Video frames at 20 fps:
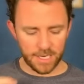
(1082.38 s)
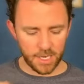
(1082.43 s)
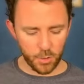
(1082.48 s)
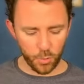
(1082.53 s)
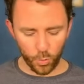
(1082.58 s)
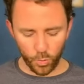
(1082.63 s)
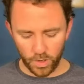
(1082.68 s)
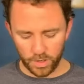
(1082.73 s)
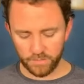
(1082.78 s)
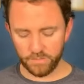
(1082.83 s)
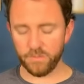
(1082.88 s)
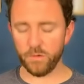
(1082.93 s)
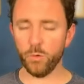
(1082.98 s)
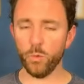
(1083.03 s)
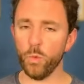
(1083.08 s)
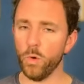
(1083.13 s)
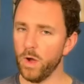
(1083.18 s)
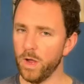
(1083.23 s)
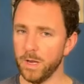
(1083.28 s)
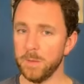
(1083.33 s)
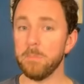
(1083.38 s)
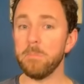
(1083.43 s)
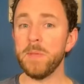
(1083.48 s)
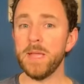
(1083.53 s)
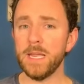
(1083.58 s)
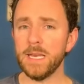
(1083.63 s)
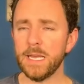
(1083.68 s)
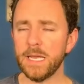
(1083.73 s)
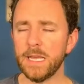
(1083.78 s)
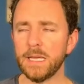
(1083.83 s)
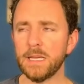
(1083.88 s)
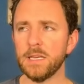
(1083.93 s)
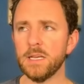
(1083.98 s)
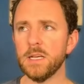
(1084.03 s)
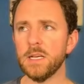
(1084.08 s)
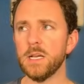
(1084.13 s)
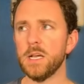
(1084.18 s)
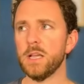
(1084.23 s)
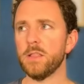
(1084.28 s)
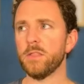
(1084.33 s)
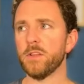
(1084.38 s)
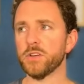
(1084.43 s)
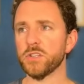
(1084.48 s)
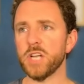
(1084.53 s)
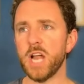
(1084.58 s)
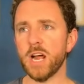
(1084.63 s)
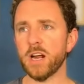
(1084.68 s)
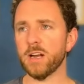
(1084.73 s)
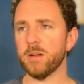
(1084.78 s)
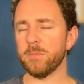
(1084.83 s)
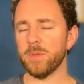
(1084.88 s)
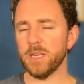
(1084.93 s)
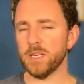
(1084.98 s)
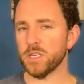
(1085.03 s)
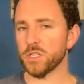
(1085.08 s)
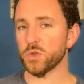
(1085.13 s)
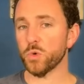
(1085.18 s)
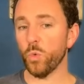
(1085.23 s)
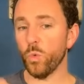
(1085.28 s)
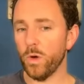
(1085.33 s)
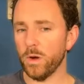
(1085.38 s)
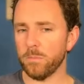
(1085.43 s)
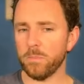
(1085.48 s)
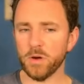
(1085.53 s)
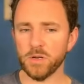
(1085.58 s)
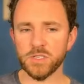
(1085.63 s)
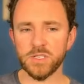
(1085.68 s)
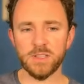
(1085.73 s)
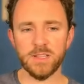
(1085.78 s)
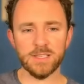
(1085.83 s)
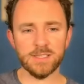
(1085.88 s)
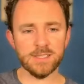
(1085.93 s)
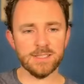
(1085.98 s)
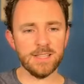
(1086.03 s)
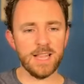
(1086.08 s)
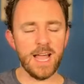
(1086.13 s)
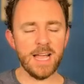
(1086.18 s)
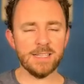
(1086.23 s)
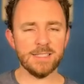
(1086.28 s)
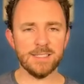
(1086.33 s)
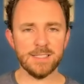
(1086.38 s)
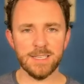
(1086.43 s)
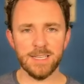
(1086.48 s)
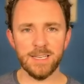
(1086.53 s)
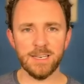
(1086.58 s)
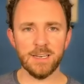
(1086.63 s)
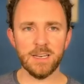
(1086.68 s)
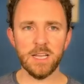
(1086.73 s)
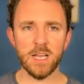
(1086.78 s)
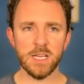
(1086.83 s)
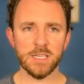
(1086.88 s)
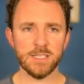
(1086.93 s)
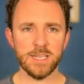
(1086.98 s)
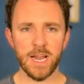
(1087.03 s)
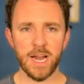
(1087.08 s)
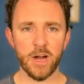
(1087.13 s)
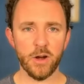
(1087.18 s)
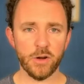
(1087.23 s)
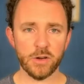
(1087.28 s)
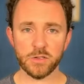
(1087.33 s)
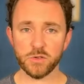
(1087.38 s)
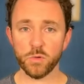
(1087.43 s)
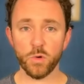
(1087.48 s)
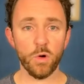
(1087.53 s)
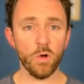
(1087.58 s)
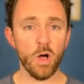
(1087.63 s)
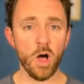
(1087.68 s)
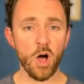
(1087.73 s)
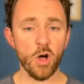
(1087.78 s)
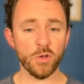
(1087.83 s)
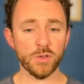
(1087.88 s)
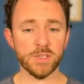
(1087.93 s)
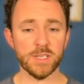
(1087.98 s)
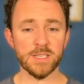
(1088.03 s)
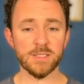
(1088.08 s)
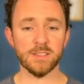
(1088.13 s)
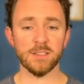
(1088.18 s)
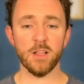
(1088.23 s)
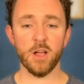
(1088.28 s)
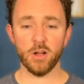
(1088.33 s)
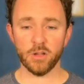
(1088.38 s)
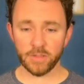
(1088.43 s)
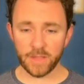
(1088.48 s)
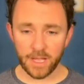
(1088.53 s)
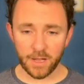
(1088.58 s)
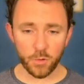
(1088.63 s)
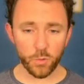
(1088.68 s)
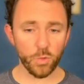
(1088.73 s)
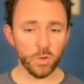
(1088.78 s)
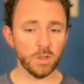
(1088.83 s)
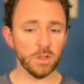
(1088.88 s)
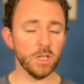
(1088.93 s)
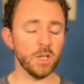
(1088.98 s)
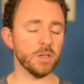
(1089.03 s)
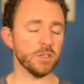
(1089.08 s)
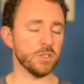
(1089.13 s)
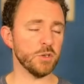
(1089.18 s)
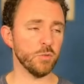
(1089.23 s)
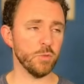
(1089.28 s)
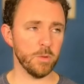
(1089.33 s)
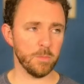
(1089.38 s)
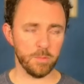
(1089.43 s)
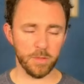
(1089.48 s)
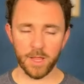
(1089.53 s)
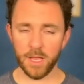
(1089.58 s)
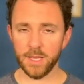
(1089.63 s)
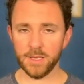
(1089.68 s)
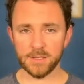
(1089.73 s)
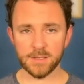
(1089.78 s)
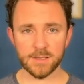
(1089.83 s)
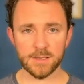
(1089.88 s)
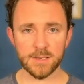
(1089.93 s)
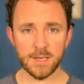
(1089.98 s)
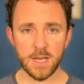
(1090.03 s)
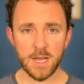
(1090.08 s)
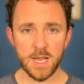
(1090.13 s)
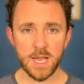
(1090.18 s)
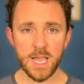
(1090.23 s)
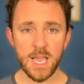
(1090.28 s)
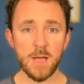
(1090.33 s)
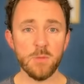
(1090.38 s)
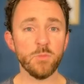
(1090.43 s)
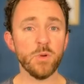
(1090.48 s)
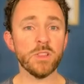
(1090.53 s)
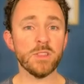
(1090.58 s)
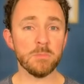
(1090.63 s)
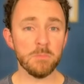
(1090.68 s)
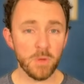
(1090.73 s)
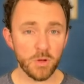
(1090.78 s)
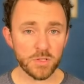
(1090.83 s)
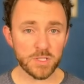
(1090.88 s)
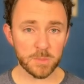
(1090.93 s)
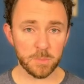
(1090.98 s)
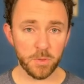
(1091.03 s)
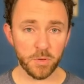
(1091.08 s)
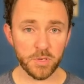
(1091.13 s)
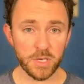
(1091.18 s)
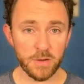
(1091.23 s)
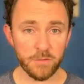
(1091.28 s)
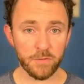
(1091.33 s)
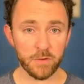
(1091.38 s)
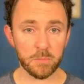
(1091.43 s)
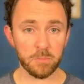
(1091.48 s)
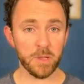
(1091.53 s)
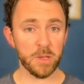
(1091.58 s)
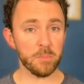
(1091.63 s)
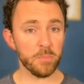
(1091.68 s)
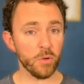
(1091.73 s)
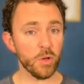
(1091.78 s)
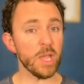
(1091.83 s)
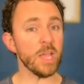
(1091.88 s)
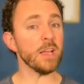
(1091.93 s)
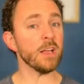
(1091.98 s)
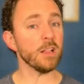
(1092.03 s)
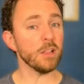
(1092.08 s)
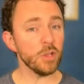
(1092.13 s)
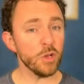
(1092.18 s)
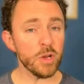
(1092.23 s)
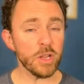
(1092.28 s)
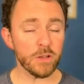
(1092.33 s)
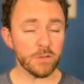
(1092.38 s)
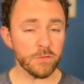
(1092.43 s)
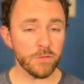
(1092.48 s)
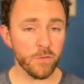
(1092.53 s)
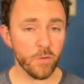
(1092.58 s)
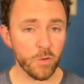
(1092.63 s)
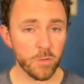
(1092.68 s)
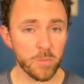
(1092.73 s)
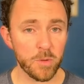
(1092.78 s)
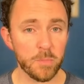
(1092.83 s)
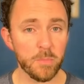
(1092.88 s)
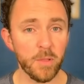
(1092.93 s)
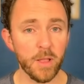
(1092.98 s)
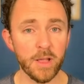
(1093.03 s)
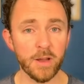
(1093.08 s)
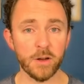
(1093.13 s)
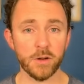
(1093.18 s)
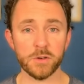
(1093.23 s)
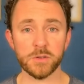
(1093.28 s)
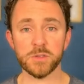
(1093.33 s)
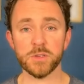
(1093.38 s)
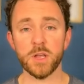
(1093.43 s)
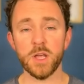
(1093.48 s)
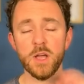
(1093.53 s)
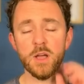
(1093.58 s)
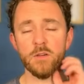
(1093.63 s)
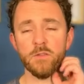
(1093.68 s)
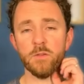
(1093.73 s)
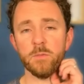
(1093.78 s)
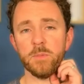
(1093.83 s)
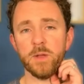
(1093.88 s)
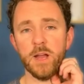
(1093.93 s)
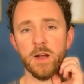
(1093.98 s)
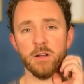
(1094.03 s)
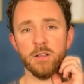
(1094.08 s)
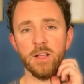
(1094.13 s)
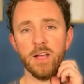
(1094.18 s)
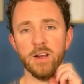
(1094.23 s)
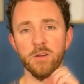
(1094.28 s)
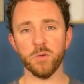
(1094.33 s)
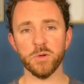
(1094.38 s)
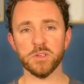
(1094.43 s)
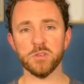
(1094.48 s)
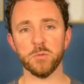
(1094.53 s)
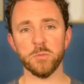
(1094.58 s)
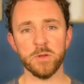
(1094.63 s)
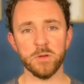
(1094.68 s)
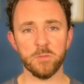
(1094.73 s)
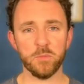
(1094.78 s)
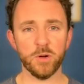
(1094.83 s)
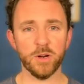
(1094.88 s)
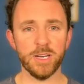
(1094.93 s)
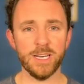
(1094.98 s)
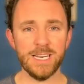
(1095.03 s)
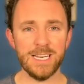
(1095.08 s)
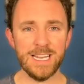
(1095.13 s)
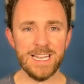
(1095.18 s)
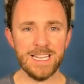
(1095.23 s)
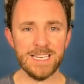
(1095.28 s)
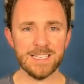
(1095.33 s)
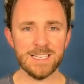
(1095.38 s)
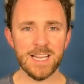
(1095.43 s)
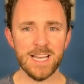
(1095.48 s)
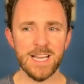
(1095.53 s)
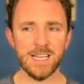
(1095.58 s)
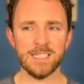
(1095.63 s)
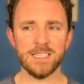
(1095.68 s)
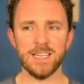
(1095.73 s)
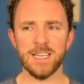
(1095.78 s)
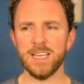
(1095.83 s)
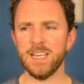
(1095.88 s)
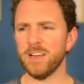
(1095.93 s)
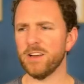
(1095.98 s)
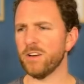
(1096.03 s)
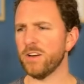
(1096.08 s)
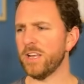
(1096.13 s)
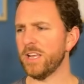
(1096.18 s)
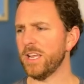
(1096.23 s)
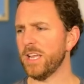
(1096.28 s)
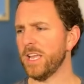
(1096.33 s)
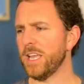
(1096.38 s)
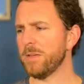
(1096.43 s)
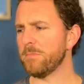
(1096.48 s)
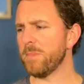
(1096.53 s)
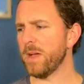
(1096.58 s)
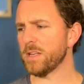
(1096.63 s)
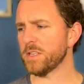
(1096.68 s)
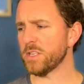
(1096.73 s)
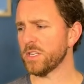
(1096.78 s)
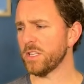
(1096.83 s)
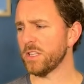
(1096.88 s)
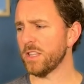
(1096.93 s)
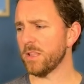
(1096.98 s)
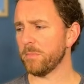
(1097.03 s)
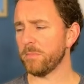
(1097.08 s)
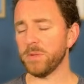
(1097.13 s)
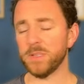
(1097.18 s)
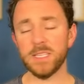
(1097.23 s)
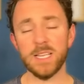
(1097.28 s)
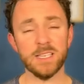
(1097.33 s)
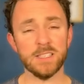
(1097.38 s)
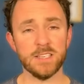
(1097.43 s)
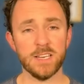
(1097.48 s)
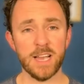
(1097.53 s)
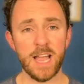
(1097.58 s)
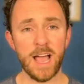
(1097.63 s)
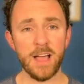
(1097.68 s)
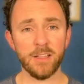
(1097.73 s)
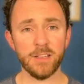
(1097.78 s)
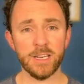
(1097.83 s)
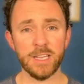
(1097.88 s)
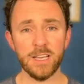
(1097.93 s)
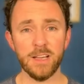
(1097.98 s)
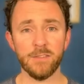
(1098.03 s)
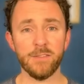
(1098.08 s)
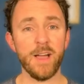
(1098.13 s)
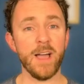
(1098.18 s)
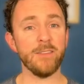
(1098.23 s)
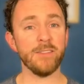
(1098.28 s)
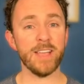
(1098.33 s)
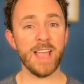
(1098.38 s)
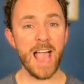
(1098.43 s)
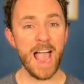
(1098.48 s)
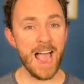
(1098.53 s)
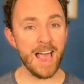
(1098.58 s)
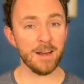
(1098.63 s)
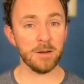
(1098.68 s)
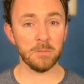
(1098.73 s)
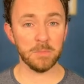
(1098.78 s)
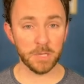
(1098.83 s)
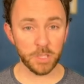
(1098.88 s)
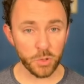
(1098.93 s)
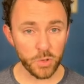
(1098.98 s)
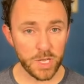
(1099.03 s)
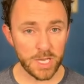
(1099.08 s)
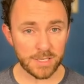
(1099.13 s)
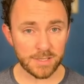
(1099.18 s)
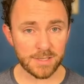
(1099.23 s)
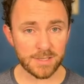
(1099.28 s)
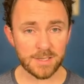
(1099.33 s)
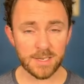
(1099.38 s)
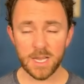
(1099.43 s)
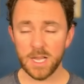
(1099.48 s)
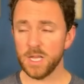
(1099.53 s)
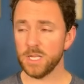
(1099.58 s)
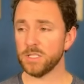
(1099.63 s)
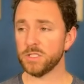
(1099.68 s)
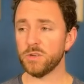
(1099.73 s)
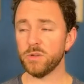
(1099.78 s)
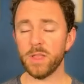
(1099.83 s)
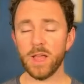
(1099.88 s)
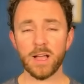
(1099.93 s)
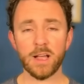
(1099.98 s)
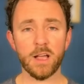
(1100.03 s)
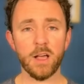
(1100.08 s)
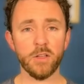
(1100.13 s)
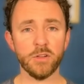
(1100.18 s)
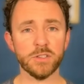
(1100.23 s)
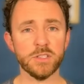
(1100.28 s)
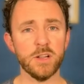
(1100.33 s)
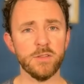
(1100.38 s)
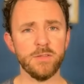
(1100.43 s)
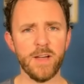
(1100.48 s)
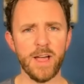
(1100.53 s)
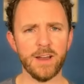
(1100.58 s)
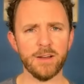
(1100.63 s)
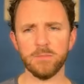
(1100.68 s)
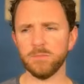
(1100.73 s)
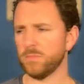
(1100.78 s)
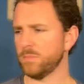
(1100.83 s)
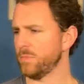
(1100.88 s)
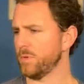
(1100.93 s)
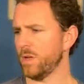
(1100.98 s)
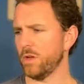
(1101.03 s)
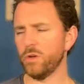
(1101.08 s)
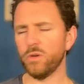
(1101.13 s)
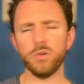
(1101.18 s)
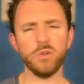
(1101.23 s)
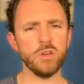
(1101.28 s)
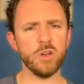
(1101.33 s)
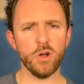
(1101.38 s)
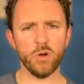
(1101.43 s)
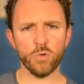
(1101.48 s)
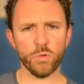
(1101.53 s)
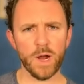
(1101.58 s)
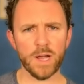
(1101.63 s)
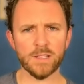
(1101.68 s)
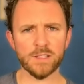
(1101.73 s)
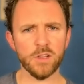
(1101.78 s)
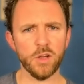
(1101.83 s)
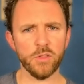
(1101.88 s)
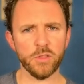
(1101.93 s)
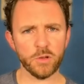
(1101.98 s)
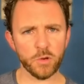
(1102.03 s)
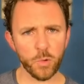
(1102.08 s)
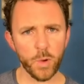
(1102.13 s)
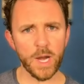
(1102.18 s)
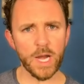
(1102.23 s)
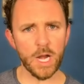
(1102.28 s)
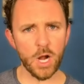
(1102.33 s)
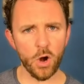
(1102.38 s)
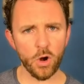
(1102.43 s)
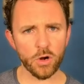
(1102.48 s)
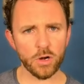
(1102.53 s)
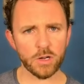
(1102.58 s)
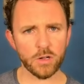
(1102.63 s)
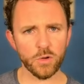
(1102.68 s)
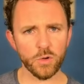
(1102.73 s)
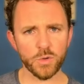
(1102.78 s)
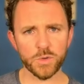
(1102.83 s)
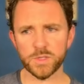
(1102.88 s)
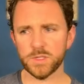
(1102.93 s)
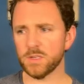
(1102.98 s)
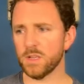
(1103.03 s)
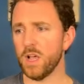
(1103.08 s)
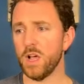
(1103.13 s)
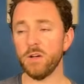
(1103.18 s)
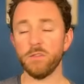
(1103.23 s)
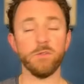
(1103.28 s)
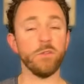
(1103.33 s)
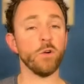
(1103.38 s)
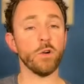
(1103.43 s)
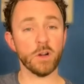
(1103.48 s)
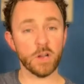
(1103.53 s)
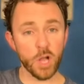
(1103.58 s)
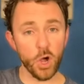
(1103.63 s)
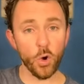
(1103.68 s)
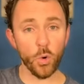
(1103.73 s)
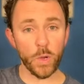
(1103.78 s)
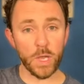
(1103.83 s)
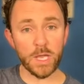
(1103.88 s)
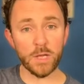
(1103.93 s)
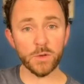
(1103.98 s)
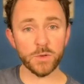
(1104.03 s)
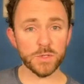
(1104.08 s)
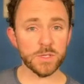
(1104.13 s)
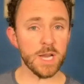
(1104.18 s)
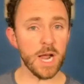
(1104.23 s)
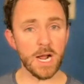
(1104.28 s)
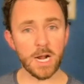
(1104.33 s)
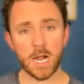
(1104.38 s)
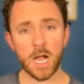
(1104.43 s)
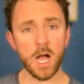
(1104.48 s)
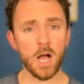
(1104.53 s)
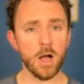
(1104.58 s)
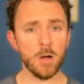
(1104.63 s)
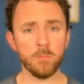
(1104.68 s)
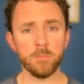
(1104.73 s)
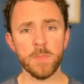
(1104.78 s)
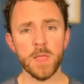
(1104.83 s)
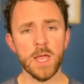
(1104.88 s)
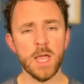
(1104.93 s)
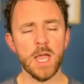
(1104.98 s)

it one for one, meaning there's not going to be just one person that slides in to Eric's role all season long. They will look to replace him with multiple different people, including former players from Carolina, which will be pretty neat to hear. He, he mentioned the potentiality of having Adam Lucas do that color stuff. Adam, who you know, writes all the great articles for goheels.com.